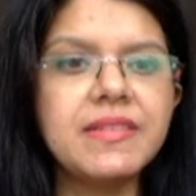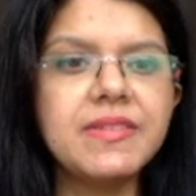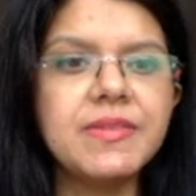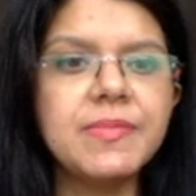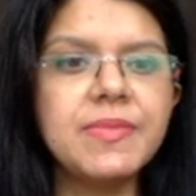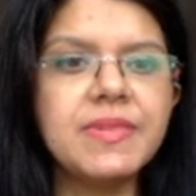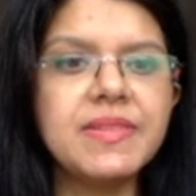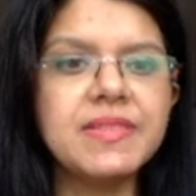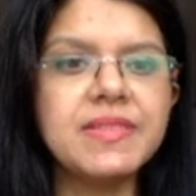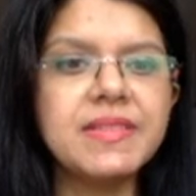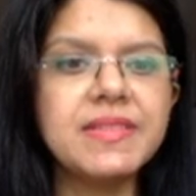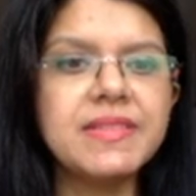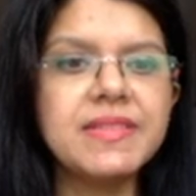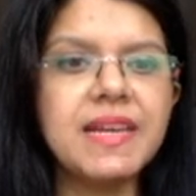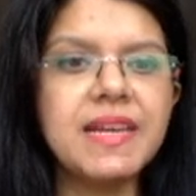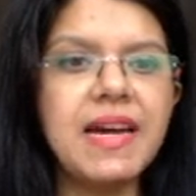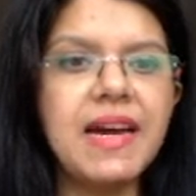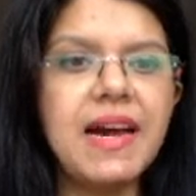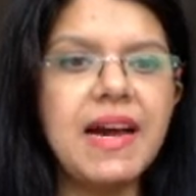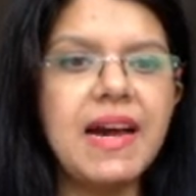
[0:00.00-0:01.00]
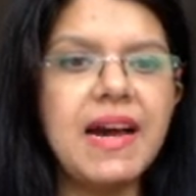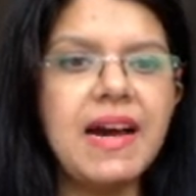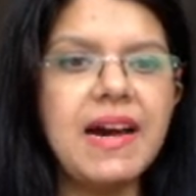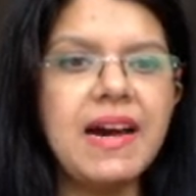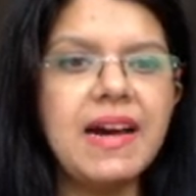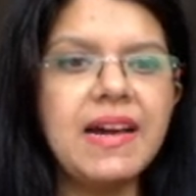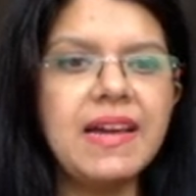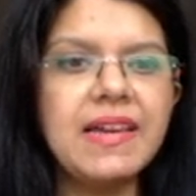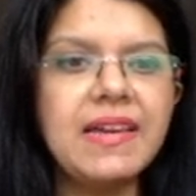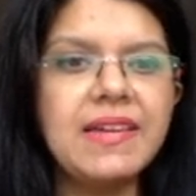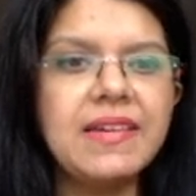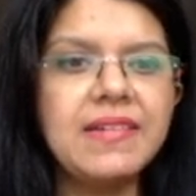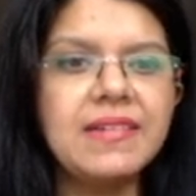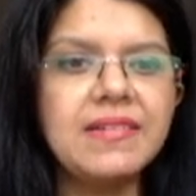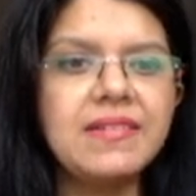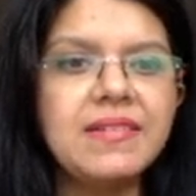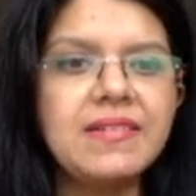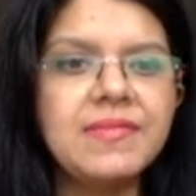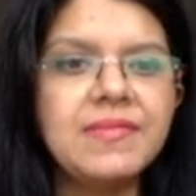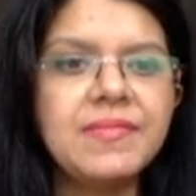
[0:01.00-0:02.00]
represents a
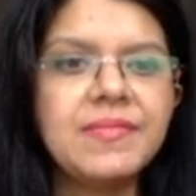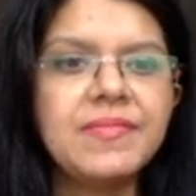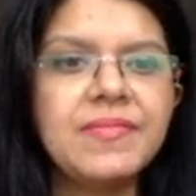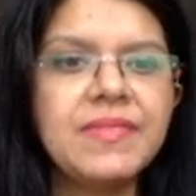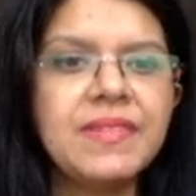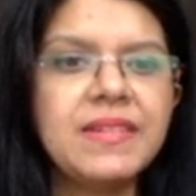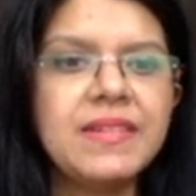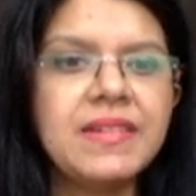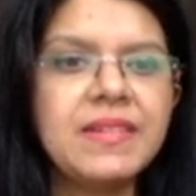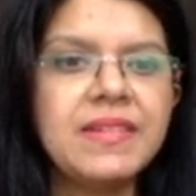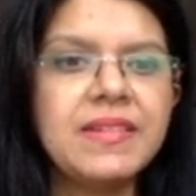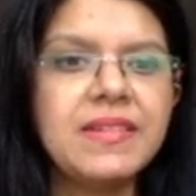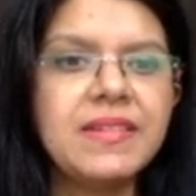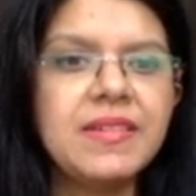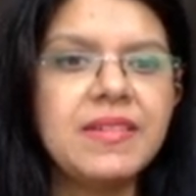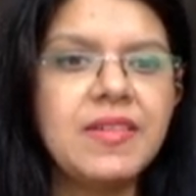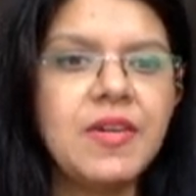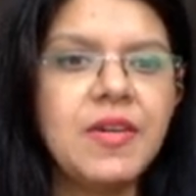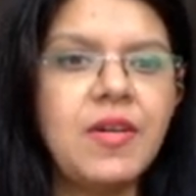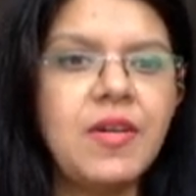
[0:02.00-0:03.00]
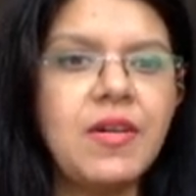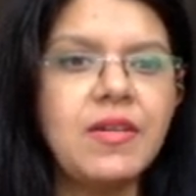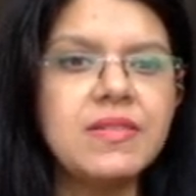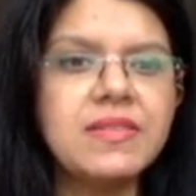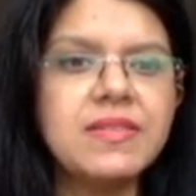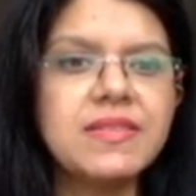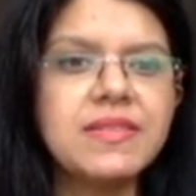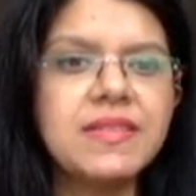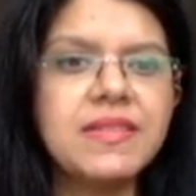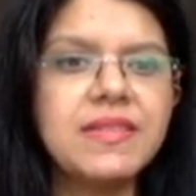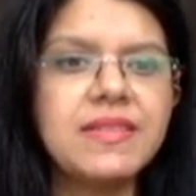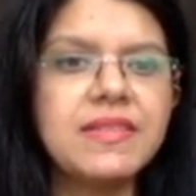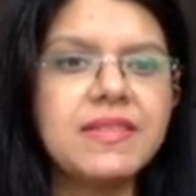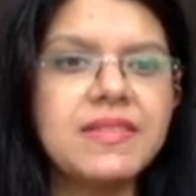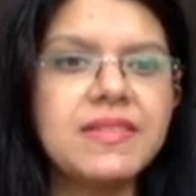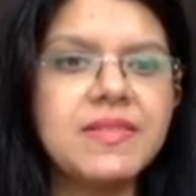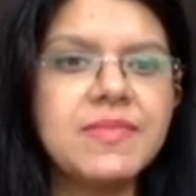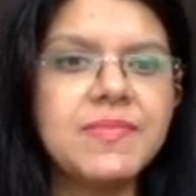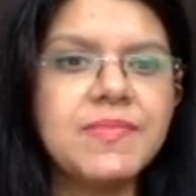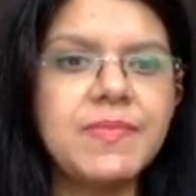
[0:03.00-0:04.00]
higher constant
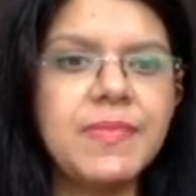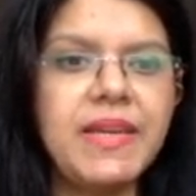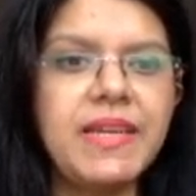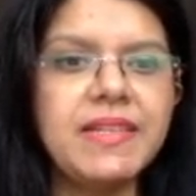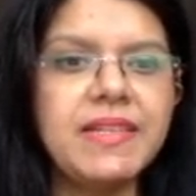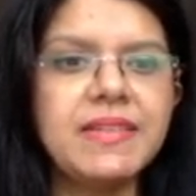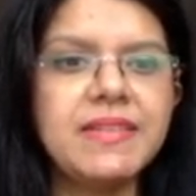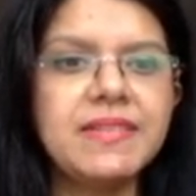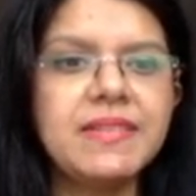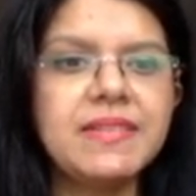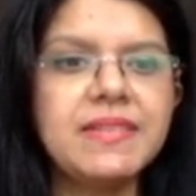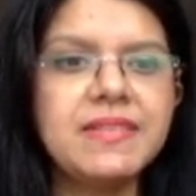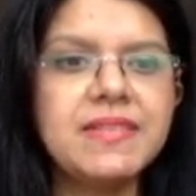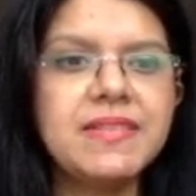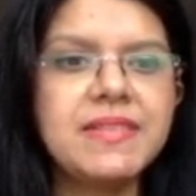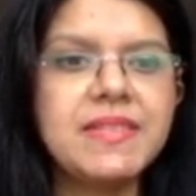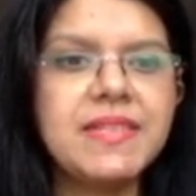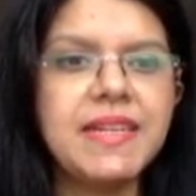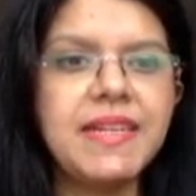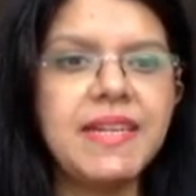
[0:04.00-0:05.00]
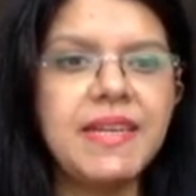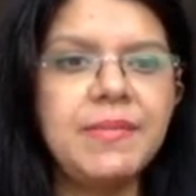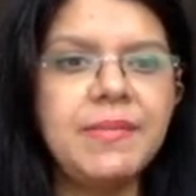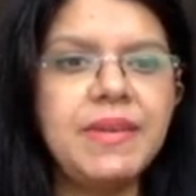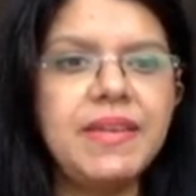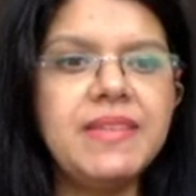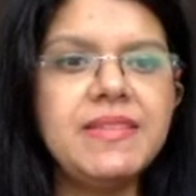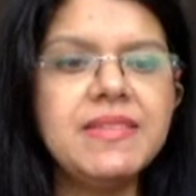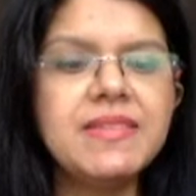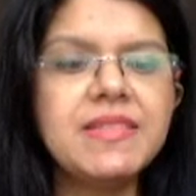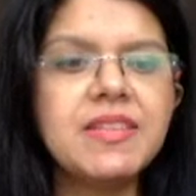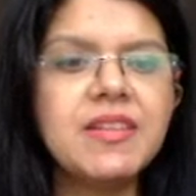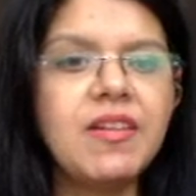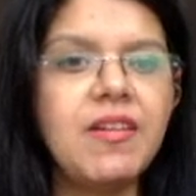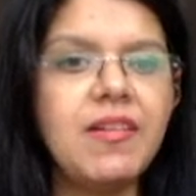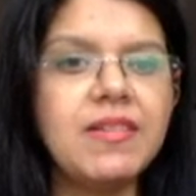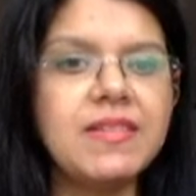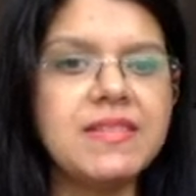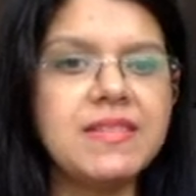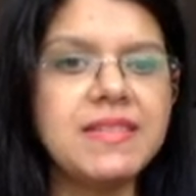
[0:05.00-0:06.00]
speed. Steady means
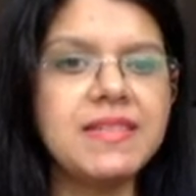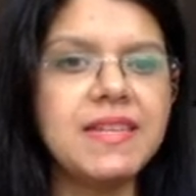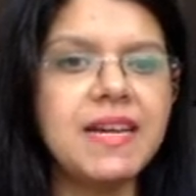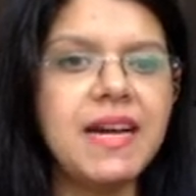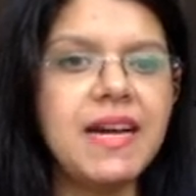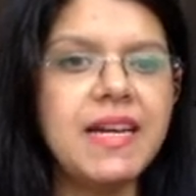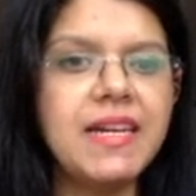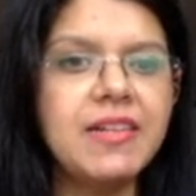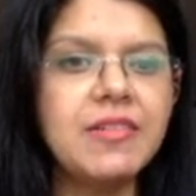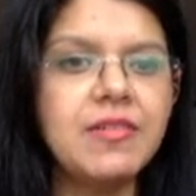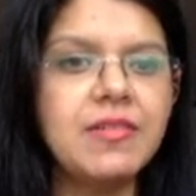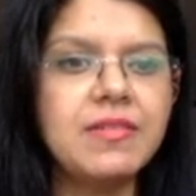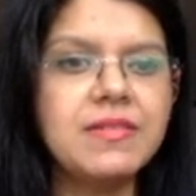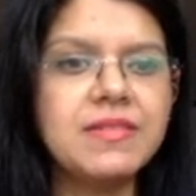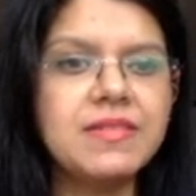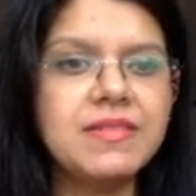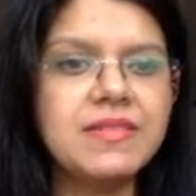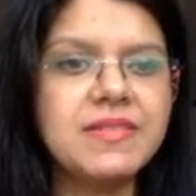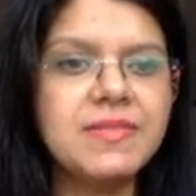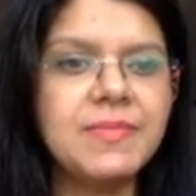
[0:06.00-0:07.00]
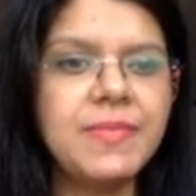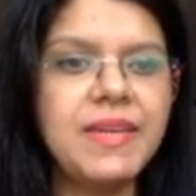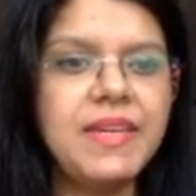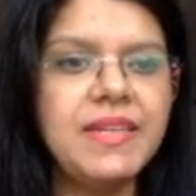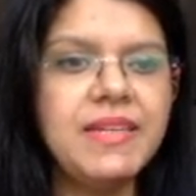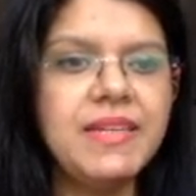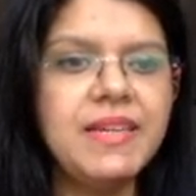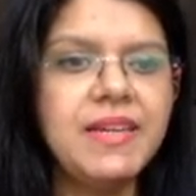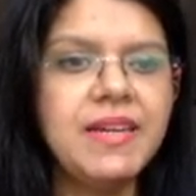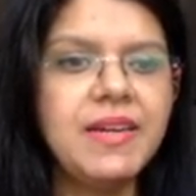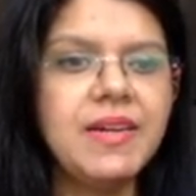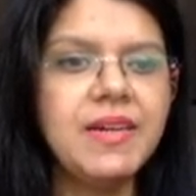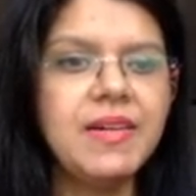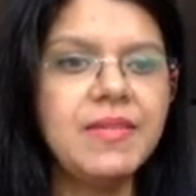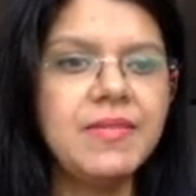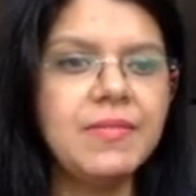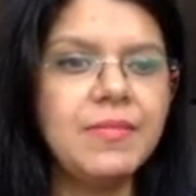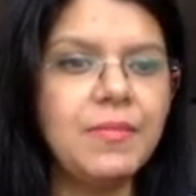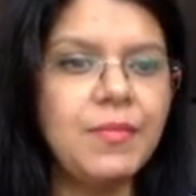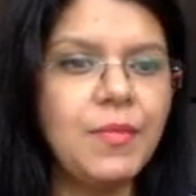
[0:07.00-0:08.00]
constant. Higher constant speed,
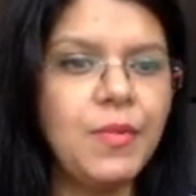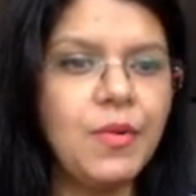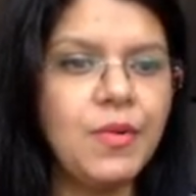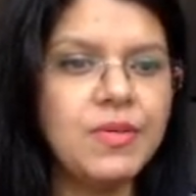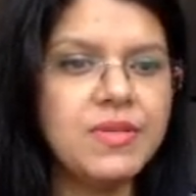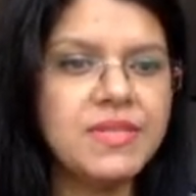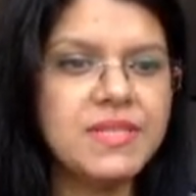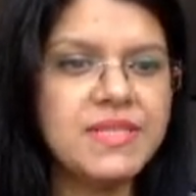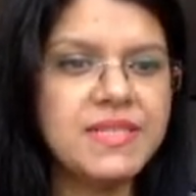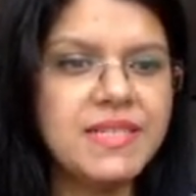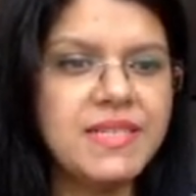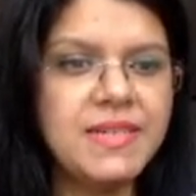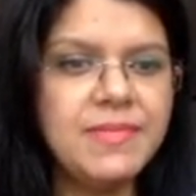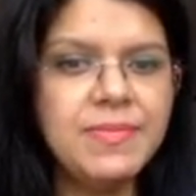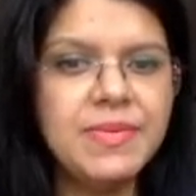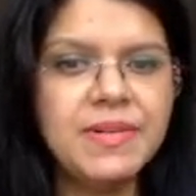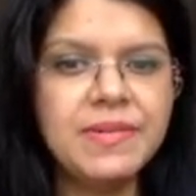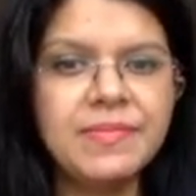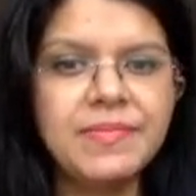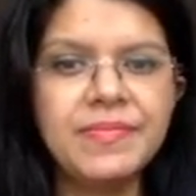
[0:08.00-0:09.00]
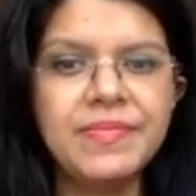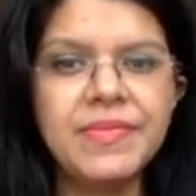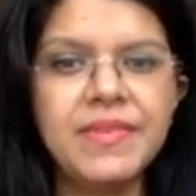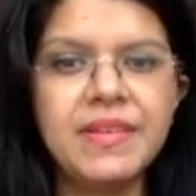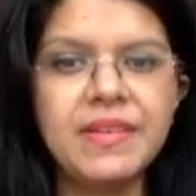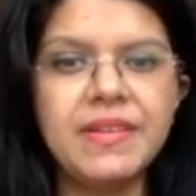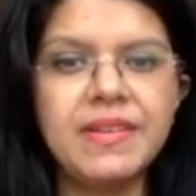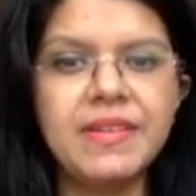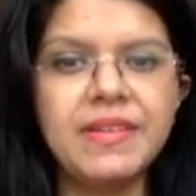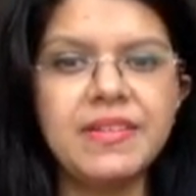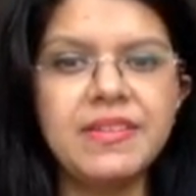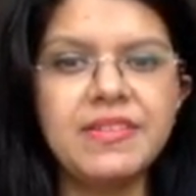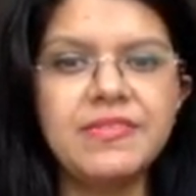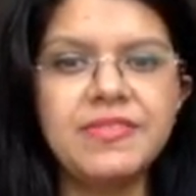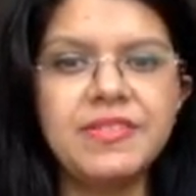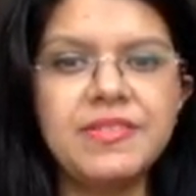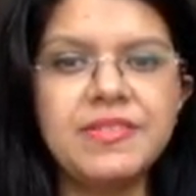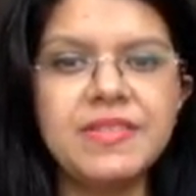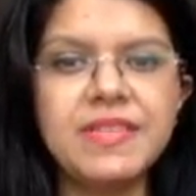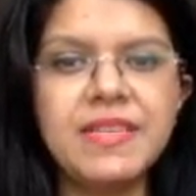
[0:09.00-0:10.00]
more steep. Here if
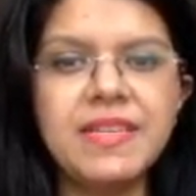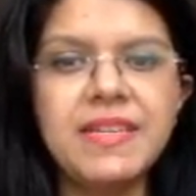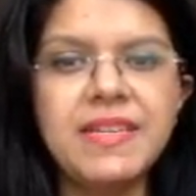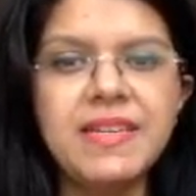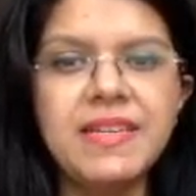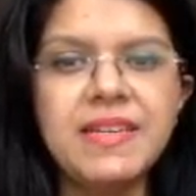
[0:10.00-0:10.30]
you see,